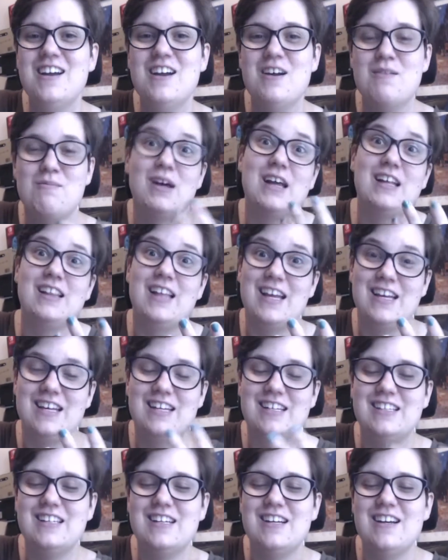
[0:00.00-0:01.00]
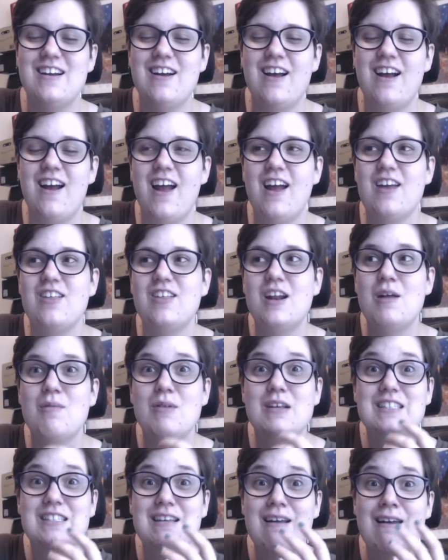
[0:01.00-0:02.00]
but I like it. And then I'm
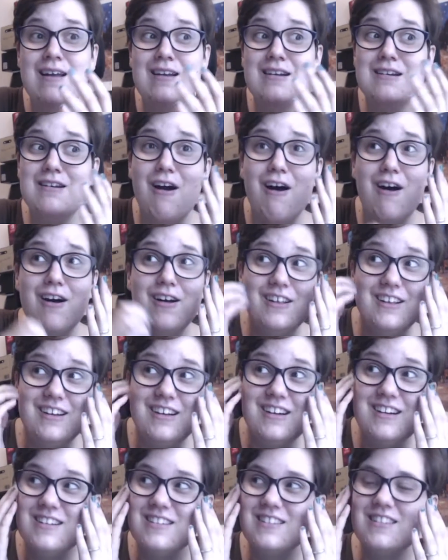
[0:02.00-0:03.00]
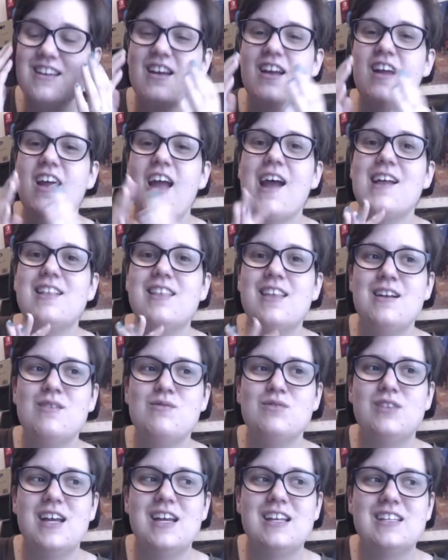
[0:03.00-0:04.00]
like, $10! And
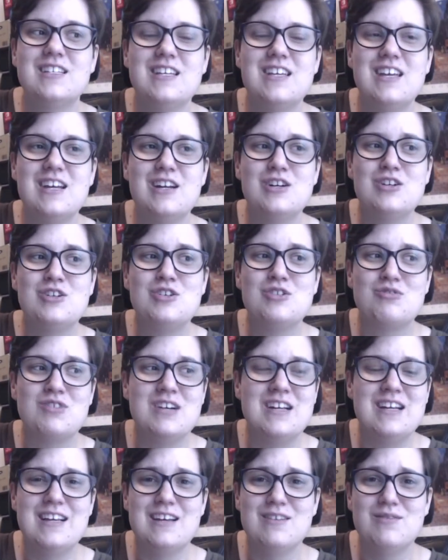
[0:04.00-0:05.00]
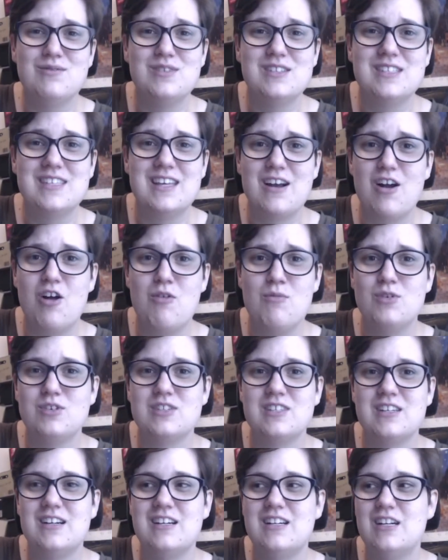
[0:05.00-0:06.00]
then like to get a drink, it was like
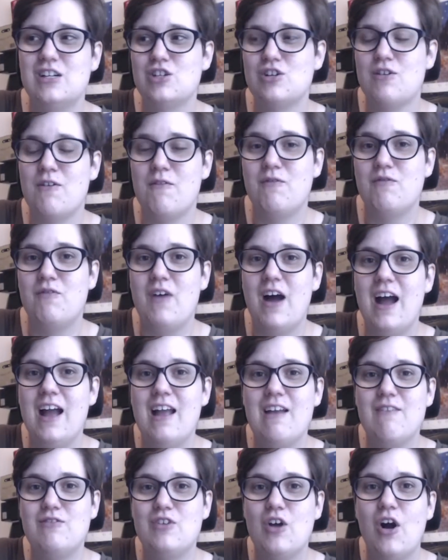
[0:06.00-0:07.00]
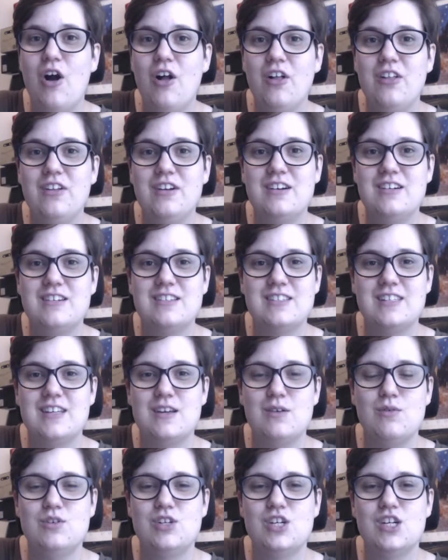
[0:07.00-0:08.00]
almost an additional $5.
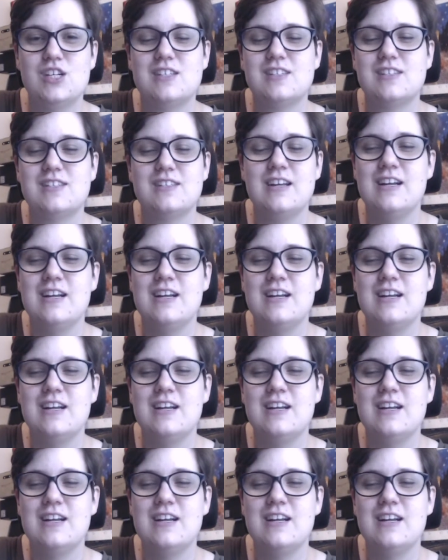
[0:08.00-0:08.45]
It was just,